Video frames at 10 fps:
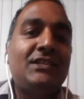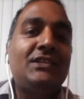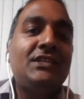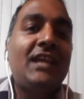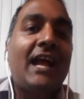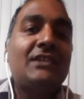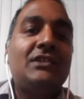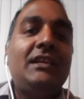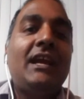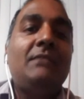She actually
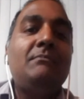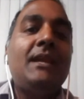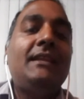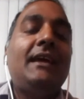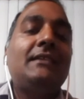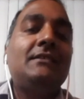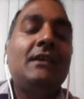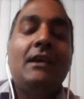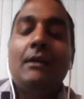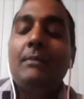had made that
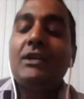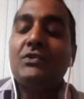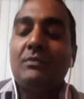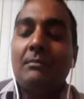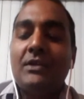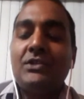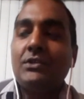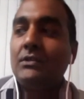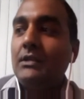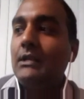because remember,
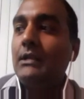the